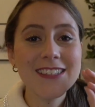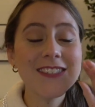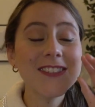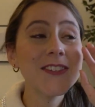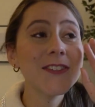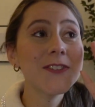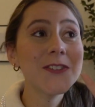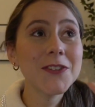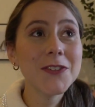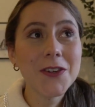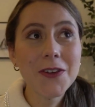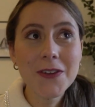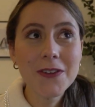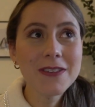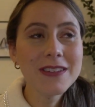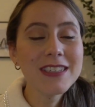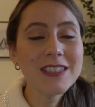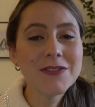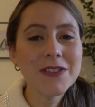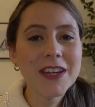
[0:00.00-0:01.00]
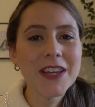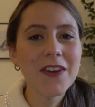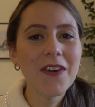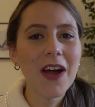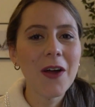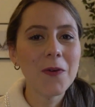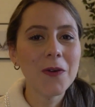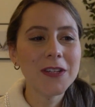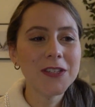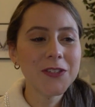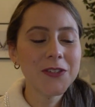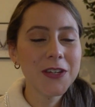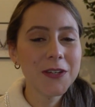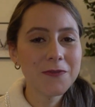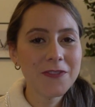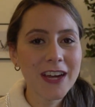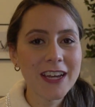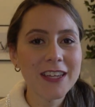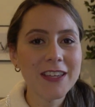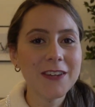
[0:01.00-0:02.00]
So to conclude this video, I want to
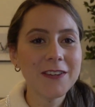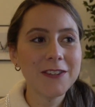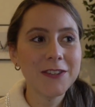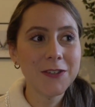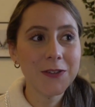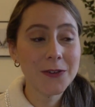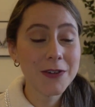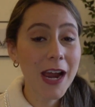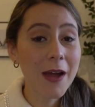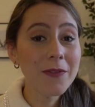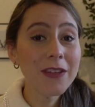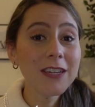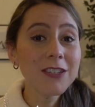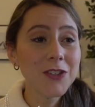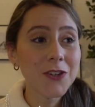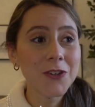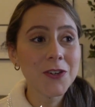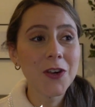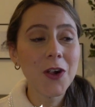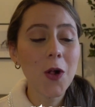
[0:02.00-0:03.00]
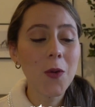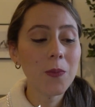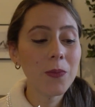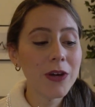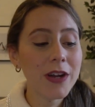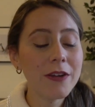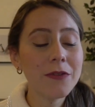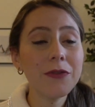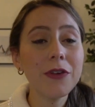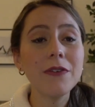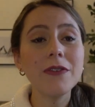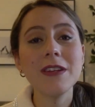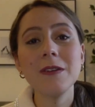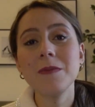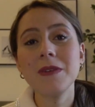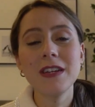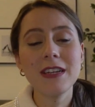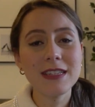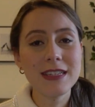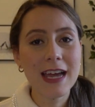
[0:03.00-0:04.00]
invite you to grab that journal, put a
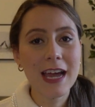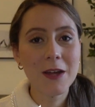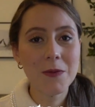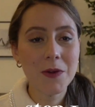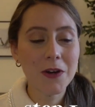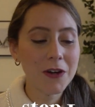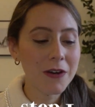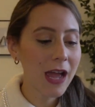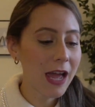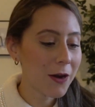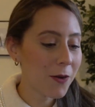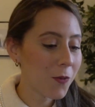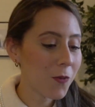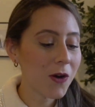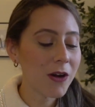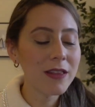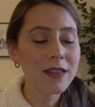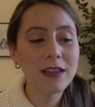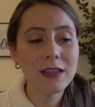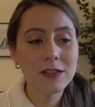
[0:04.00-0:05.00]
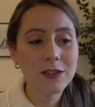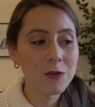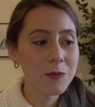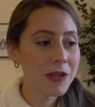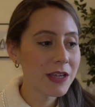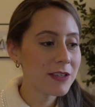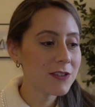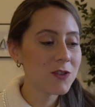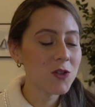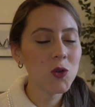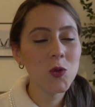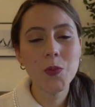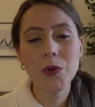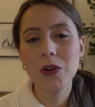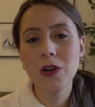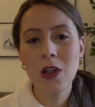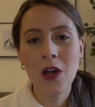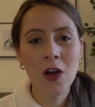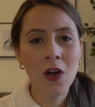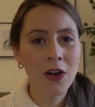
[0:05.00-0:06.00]
15-minute timer. I don't want this to be super
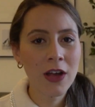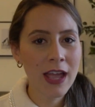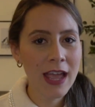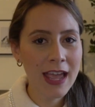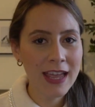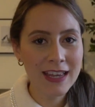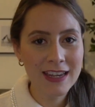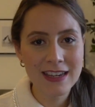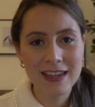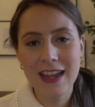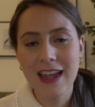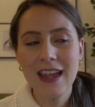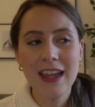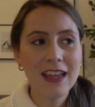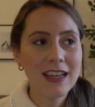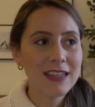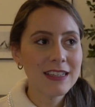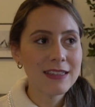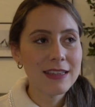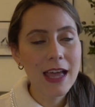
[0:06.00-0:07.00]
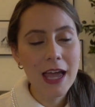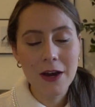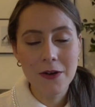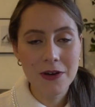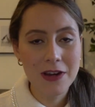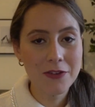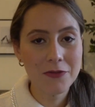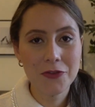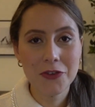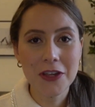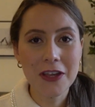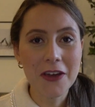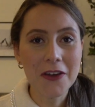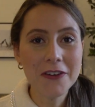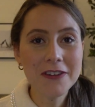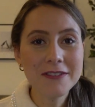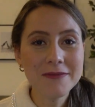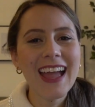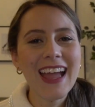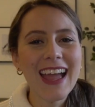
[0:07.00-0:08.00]
long and tiring for
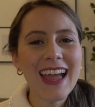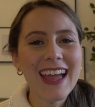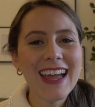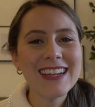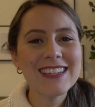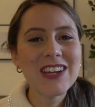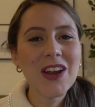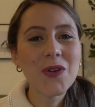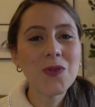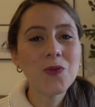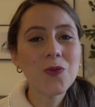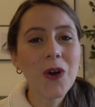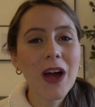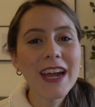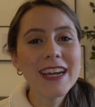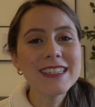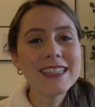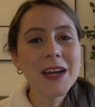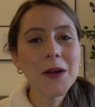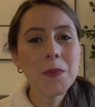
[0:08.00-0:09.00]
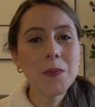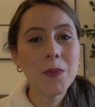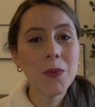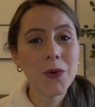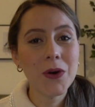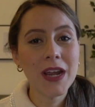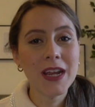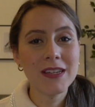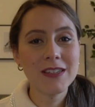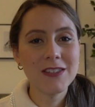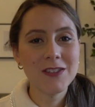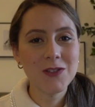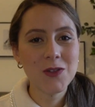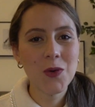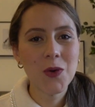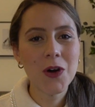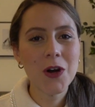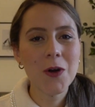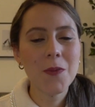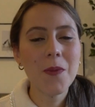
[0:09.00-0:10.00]
you. And write a
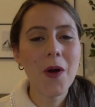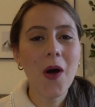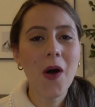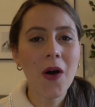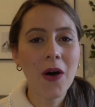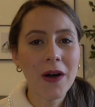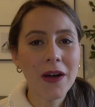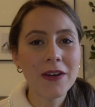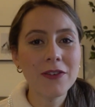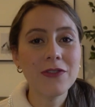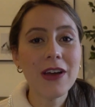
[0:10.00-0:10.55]
brainstorm of